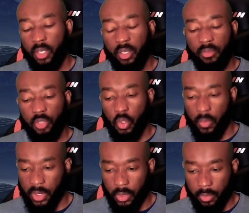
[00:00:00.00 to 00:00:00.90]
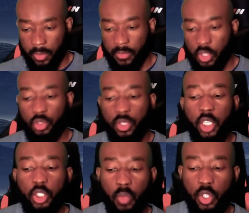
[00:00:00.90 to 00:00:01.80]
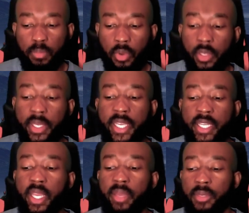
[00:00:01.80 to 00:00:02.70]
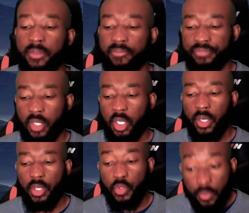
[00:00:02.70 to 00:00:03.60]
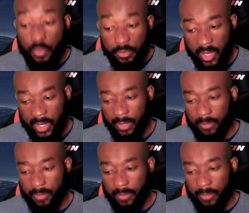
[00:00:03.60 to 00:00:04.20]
Verse 23. Thus was born in him a new feeling,